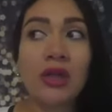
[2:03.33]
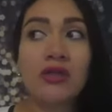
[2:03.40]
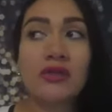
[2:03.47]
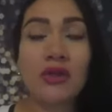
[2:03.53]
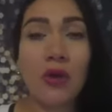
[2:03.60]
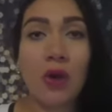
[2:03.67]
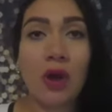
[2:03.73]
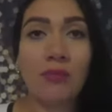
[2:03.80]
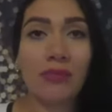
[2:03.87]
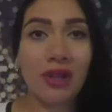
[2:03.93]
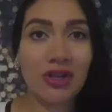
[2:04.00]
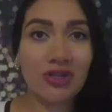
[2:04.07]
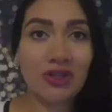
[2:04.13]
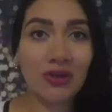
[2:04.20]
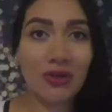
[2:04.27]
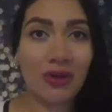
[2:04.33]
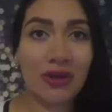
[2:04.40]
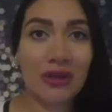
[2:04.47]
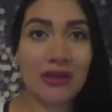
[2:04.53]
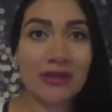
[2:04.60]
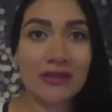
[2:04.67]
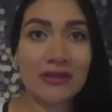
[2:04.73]
so I'm gonna show you
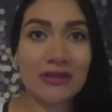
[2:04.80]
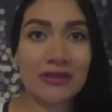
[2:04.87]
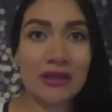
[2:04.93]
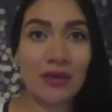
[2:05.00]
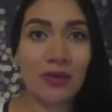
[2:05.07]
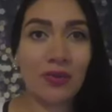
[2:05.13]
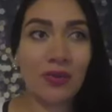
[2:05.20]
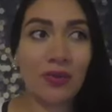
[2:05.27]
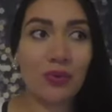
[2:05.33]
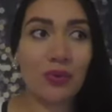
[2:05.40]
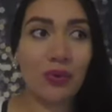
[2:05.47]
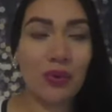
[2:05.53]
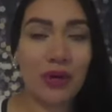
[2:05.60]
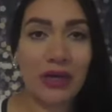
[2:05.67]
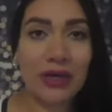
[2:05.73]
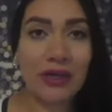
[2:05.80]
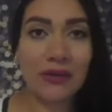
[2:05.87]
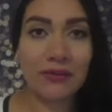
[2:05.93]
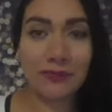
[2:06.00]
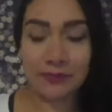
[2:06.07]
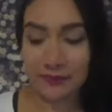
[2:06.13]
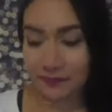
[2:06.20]
guys what
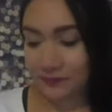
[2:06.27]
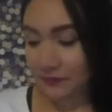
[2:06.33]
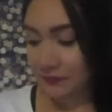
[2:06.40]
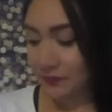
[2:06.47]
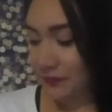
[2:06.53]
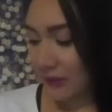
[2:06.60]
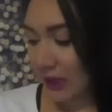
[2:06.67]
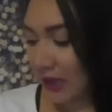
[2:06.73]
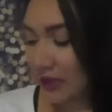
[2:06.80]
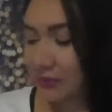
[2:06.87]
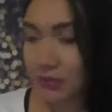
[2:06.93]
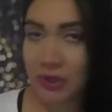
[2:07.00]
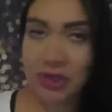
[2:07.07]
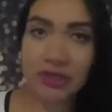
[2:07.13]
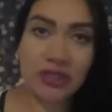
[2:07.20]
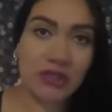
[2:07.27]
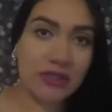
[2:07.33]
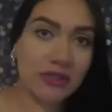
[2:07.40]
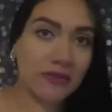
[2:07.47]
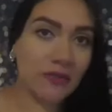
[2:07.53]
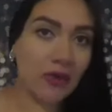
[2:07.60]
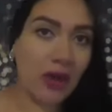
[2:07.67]
I
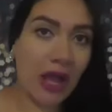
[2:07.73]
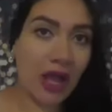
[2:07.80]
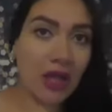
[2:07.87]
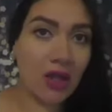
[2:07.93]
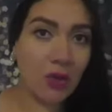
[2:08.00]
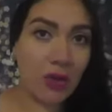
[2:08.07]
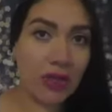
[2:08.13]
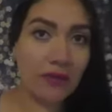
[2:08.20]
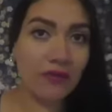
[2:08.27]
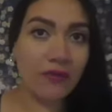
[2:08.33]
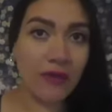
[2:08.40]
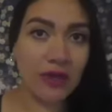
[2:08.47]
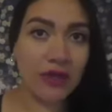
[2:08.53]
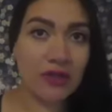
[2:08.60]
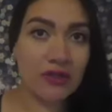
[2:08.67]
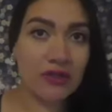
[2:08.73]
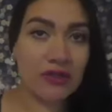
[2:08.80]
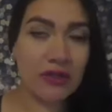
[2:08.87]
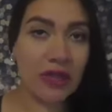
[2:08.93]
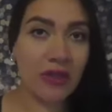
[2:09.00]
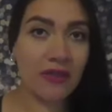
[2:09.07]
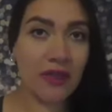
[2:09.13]
purchased for Halloween
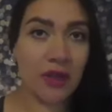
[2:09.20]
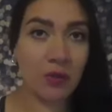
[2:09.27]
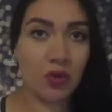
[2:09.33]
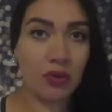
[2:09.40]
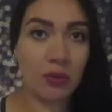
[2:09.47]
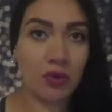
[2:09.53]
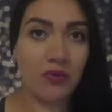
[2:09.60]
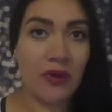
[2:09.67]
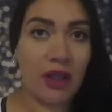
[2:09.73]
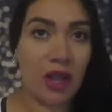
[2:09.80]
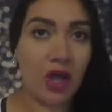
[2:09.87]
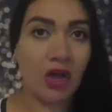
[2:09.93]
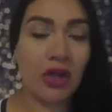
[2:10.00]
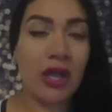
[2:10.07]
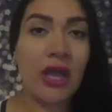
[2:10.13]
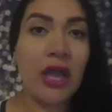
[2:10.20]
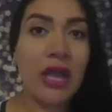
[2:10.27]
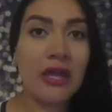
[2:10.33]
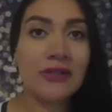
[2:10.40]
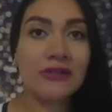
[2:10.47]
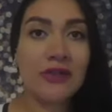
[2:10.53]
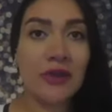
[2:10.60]
first and then we'll move along.
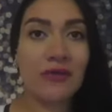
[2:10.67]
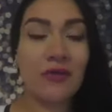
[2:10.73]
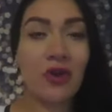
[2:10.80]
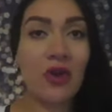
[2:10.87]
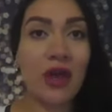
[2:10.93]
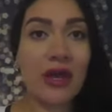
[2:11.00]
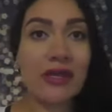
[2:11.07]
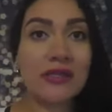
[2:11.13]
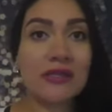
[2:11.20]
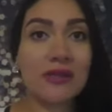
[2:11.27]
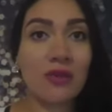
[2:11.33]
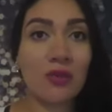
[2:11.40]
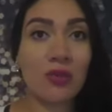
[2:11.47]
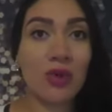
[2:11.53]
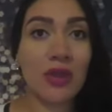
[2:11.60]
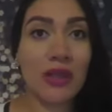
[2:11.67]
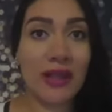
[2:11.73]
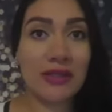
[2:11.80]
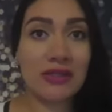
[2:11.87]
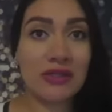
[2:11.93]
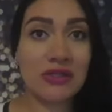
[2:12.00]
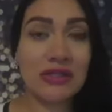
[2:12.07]
So if you guys would
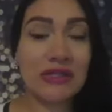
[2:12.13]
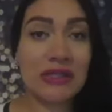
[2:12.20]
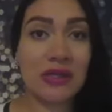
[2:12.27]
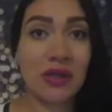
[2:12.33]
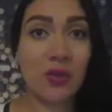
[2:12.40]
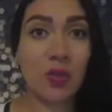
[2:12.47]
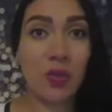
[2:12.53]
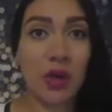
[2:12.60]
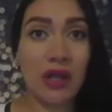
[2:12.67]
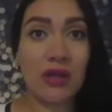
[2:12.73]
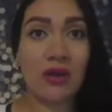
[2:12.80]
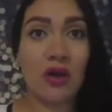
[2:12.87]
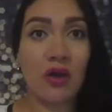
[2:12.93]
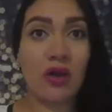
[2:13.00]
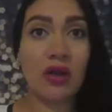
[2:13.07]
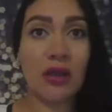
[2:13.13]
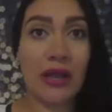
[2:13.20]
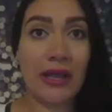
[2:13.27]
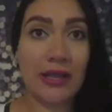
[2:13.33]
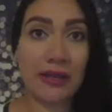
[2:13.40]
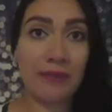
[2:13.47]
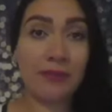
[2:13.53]
like to see what all
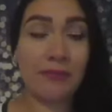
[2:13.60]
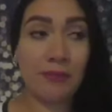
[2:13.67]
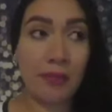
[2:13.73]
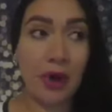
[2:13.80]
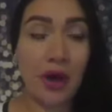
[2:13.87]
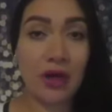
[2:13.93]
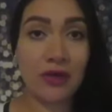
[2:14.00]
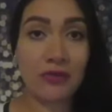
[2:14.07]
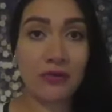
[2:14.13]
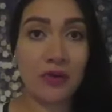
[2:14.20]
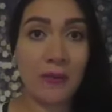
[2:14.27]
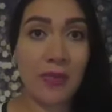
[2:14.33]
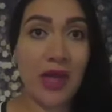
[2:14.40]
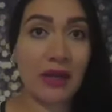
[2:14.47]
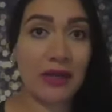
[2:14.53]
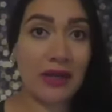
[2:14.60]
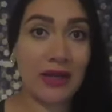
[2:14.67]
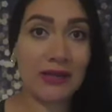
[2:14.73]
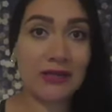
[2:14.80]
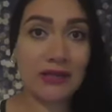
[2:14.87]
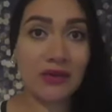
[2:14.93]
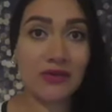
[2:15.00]
I bought from
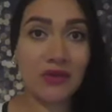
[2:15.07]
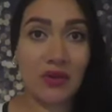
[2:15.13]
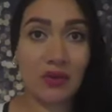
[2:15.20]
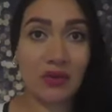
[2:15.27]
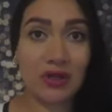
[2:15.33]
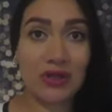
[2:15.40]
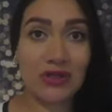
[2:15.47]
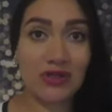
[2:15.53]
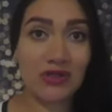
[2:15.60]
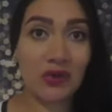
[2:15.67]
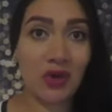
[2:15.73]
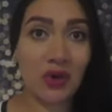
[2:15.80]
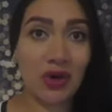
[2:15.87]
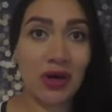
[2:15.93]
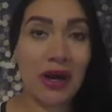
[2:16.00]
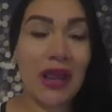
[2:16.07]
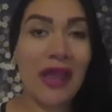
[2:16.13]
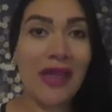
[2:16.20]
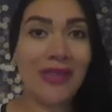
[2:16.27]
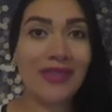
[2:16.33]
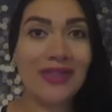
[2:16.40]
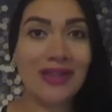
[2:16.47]
99 cents only store,
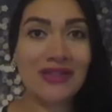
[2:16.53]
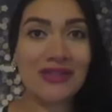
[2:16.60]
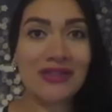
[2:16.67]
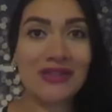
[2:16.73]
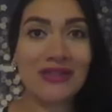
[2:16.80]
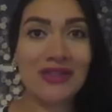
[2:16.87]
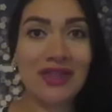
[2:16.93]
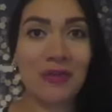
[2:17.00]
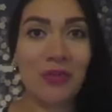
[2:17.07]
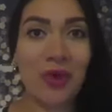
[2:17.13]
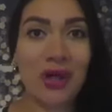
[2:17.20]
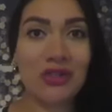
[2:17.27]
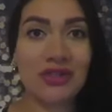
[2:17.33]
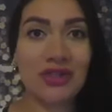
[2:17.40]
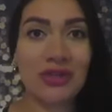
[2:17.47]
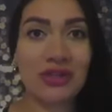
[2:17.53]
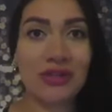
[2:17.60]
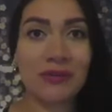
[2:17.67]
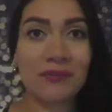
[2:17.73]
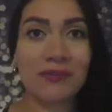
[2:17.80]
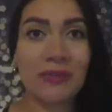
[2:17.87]
then just keep watching.